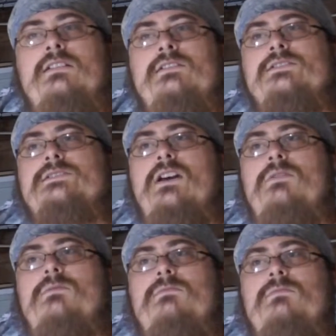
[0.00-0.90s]

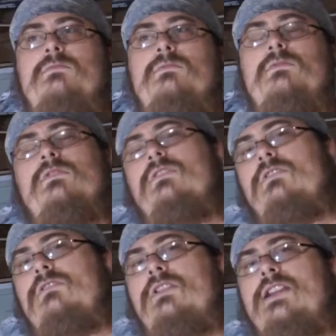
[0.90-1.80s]
So,
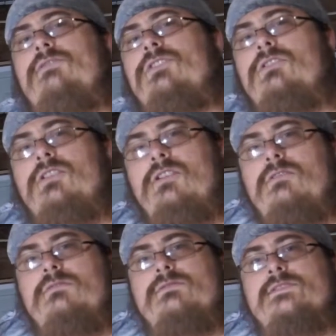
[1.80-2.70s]
if you
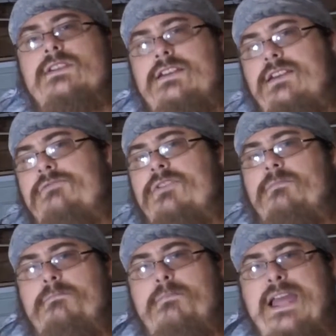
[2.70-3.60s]
use a
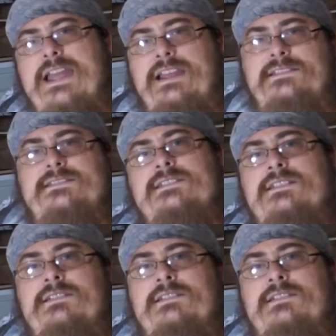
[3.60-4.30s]
different base,